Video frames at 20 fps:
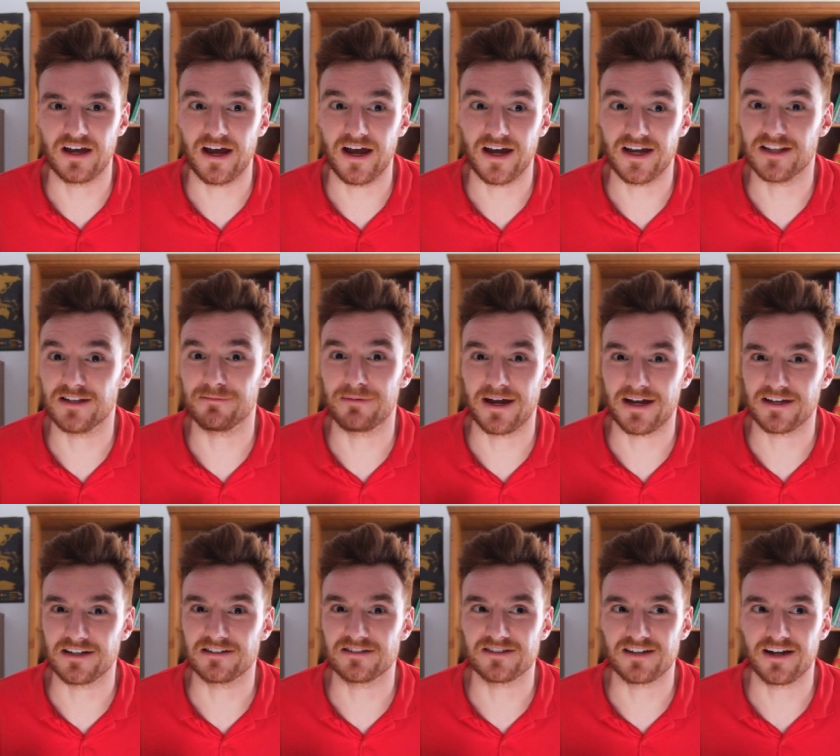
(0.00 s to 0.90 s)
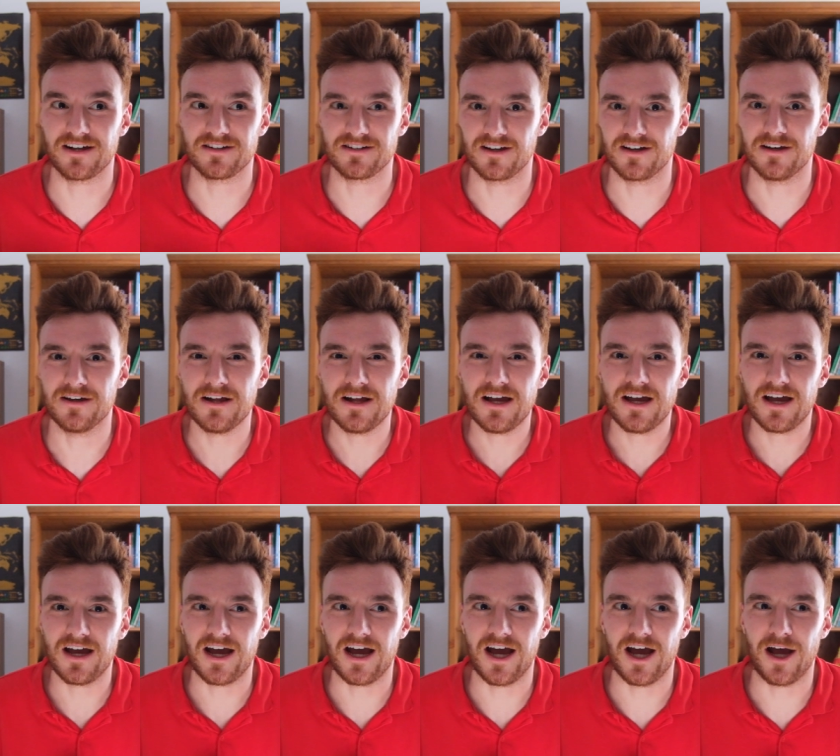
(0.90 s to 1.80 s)
uh, in the banking sector.
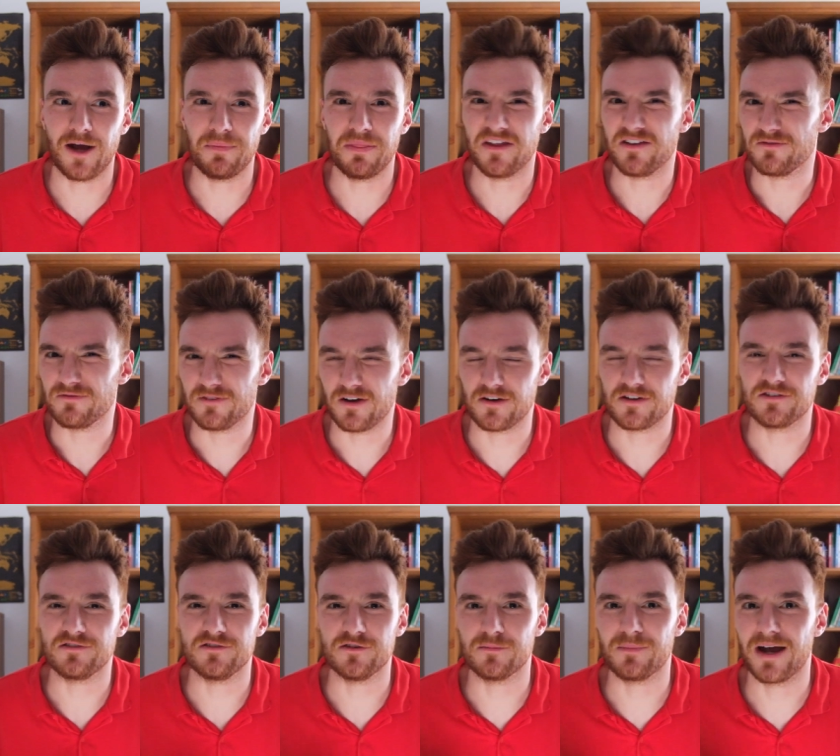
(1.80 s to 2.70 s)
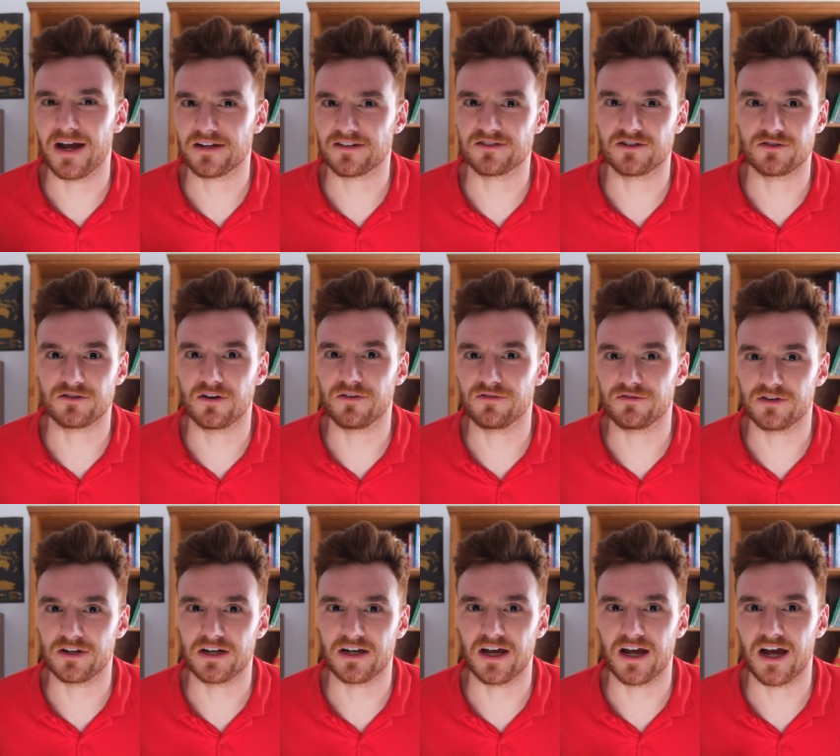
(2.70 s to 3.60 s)
Uh, there's very few banks that are
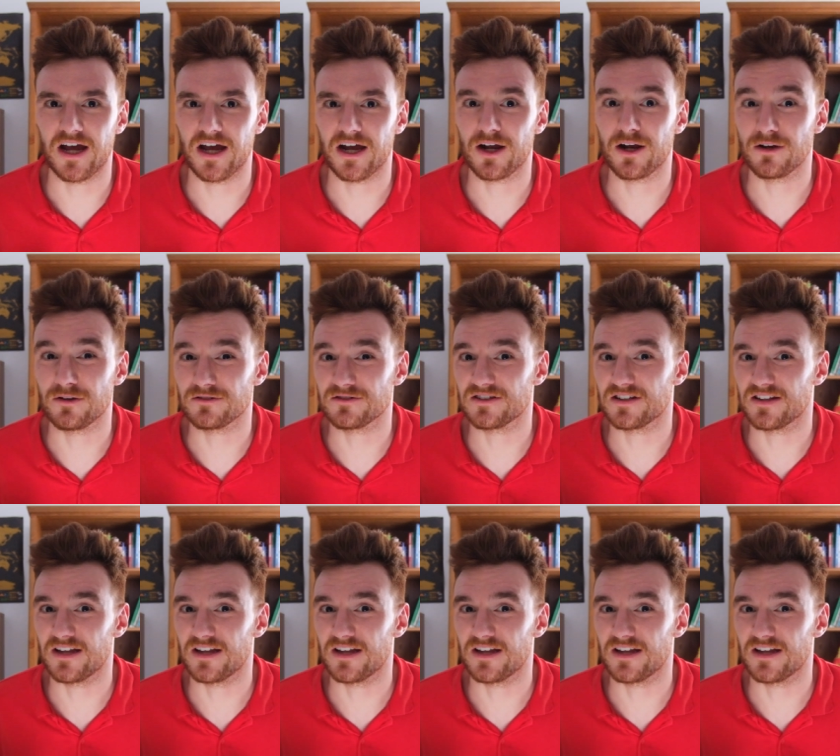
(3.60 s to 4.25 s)
offering uh, close to